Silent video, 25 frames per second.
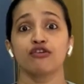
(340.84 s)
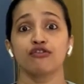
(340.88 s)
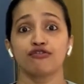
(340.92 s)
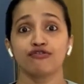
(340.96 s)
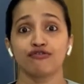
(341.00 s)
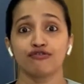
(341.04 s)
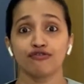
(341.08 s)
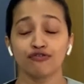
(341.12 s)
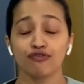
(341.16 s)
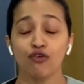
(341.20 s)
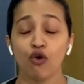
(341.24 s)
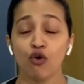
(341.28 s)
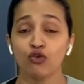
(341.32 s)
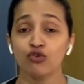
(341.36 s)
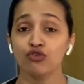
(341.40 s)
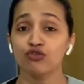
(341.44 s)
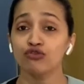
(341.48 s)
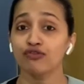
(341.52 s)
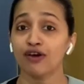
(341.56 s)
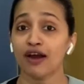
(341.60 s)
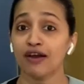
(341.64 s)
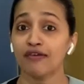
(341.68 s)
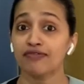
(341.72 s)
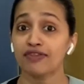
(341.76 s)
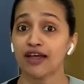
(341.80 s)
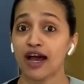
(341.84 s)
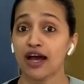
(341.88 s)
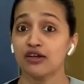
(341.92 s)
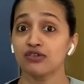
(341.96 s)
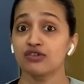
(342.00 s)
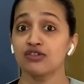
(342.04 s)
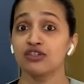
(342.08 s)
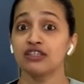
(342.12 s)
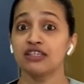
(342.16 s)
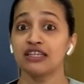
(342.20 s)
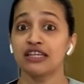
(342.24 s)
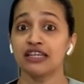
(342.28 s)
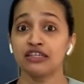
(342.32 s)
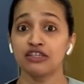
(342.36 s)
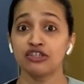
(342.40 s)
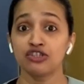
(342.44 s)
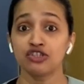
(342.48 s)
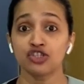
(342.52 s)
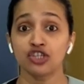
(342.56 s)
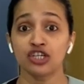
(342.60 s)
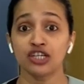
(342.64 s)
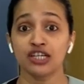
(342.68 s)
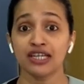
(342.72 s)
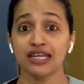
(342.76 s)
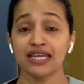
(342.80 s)
4 to 5,000
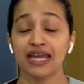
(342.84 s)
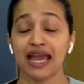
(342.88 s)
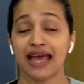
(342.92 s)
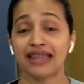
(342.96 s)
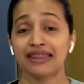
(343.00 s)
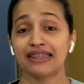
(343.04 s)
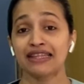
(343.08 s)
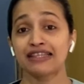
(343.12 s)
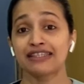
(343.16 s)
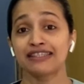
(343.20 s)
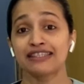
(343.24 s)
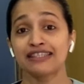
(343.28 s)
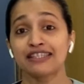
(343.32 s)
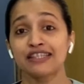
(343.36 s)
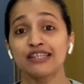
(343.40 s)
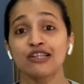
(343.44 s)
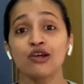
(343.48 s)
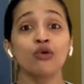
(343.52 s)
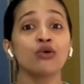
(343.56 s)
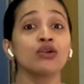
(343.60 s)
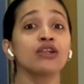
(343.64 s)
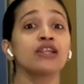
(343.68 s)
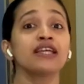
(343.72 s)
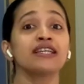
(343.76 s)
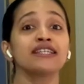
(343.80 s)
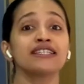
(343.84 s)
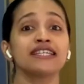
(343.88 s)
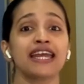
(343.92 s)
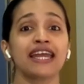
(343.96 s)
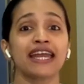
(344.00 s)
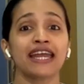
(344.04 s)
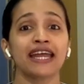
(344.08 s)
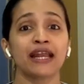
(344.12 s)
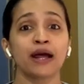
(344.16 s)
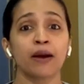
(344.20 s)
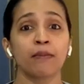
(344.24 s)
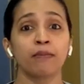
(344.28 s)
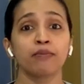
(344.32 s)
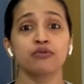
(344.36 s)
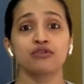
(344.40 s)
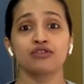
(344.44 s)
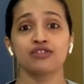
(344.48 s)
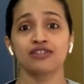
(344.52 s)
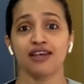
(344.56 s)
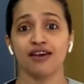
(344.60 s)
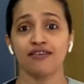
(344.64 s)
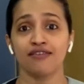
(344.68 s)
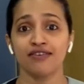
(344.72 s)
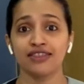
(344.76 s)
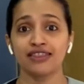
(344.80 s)
initially, and then slowly take it up to
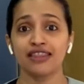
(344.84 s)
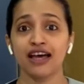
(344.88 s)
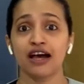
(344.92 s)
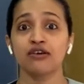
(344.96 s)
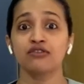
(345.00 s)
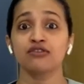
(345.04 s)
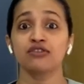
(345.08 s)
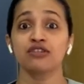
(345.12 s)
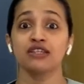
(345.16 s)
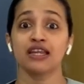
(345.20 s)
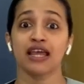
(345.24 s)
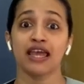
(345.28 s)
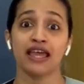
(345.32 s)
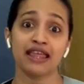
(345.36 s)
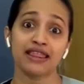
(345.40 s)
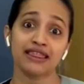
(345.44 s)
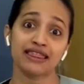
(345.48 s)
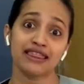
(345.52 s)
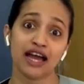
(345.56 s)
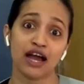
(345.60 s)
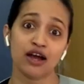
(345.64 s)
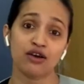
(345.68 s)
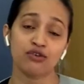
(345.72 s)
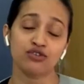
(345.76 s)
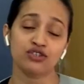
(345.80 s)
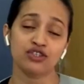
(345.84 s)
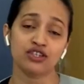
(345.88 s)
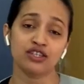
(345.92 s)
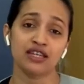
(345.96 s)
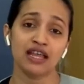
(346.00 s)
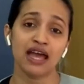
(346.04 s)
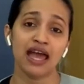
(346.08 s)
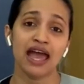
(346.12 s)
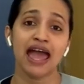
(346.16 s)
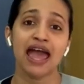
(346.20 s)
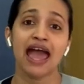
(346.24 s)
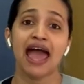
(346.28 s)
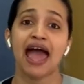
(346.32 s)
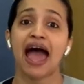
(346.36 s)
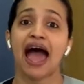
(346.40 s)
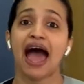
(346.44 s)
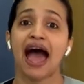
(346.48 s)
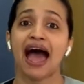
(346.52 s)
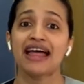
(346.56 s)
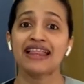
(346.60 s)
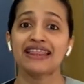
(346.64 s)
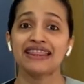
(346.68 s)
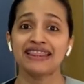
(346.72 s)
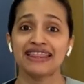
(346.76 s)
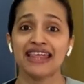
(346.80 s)
7,000, 8,000,
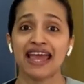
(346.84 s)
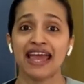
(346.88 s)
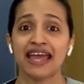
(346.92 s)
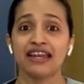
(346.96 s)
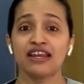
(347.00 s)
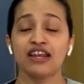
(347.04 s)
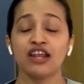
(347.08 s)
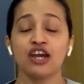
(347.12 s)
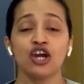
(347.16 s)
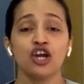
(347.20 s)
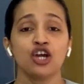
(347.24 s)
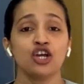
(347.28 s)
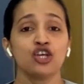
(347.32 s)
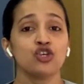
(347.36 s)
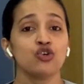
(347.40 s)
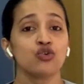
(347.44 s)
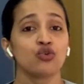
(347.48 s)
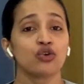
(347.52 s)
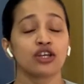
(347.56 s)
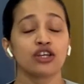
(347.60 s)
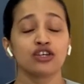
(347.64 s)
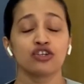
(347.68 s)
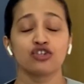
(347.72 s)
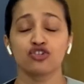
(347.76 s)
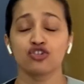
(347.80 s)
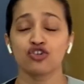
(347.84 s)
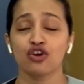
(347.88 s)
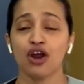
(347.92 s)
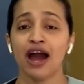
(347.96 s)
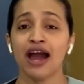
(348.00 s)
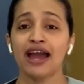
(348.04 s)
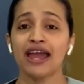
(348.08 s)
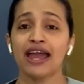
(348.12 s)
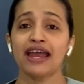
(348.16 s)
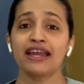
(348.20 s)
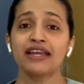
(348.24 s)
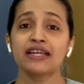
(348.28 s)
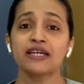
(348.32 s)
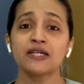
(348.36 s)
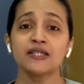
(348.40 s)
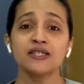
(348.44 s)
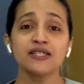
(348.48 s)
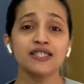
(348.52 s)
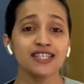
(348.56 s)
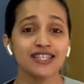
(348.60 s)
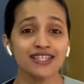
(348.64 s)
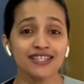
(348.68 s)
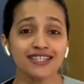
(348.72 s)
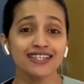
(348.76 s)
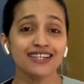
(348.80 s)
and then you can try and
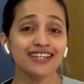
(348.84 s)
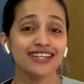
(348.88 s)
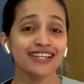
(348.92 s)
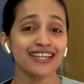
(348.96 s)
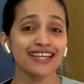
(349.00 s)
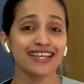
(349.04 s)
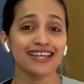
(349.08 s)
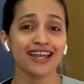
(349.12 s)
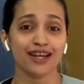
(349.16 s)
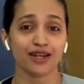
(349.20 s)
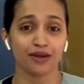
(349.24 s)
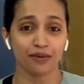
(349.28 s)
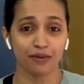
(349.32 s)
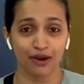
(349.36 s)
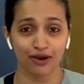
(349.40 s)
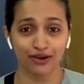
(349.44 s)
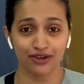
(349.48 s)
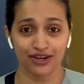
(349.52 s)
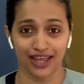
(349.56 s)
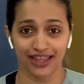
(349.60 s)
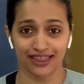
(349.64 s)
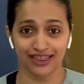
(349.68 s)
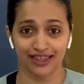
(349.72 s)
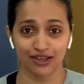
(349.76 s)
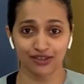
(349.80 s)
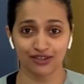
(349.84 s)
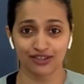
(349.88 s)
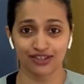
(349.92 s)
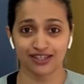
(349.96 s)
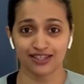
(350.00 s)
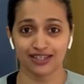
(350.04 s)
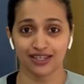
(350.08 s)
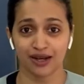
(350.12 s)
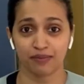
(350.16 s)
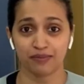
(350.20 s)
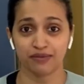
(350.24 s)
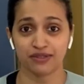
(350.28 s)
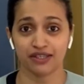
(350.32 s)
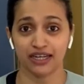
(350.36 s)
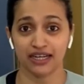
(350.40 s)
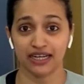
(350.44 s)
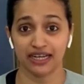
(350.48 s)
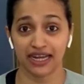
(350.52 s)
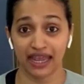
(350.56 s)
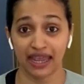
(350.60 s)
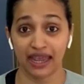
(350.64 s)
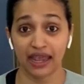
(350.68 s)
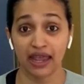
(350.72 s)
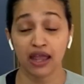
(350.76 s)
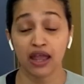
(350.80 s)
consistently get about 10,000 steps a
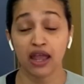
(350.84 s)
day.